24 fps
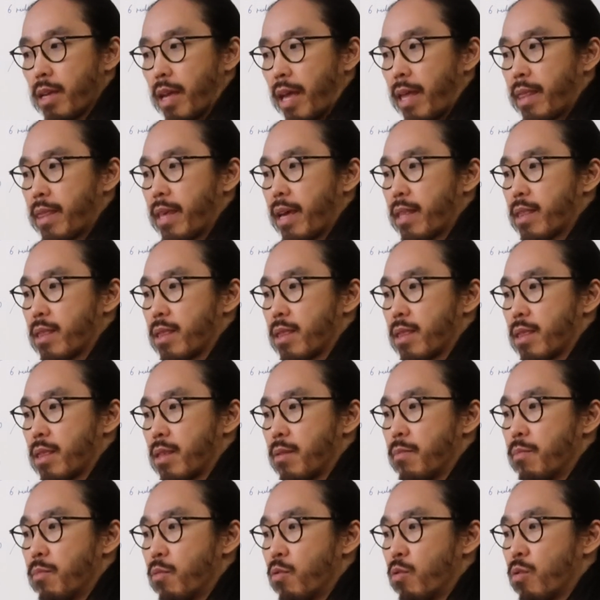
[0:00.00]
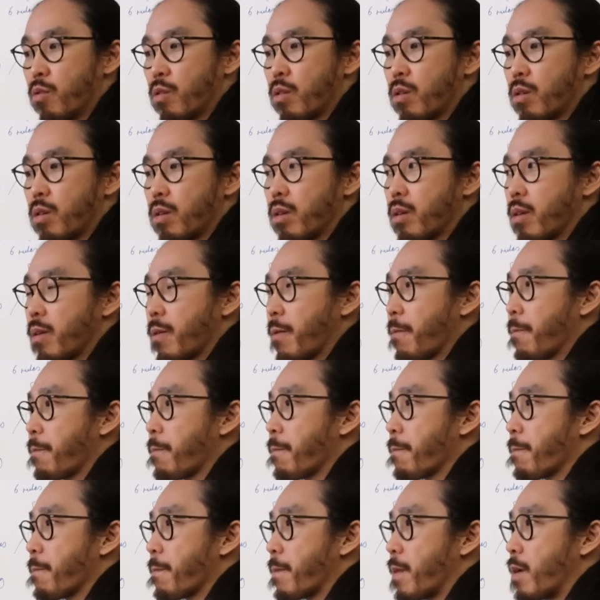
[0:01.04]
and that the more
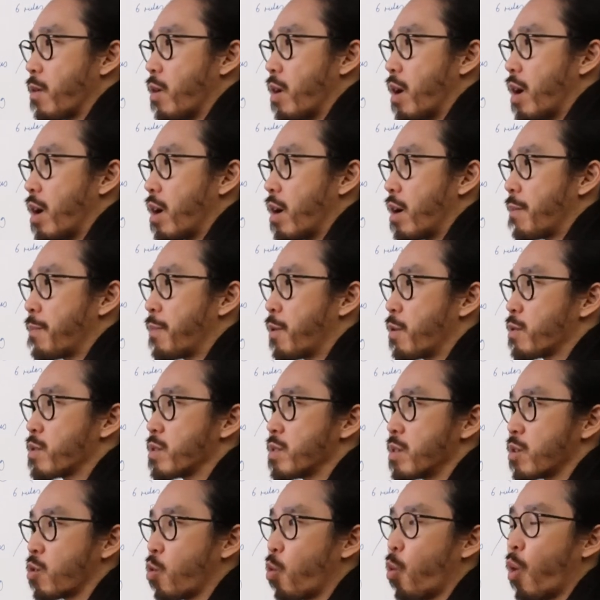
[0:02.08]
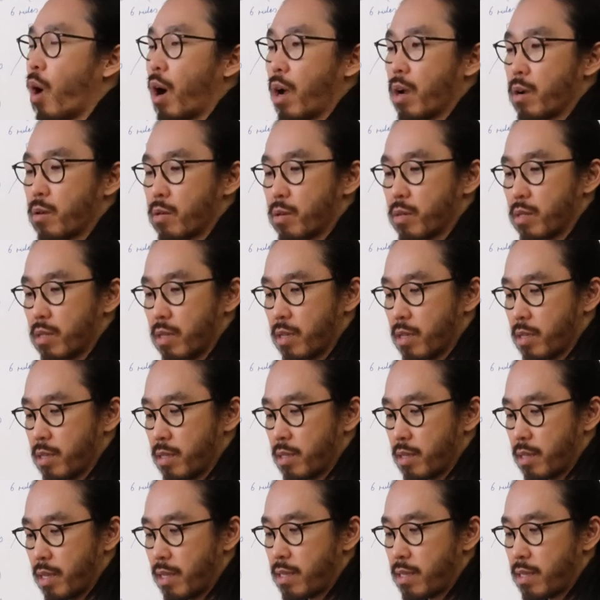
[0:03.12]
a person acquires in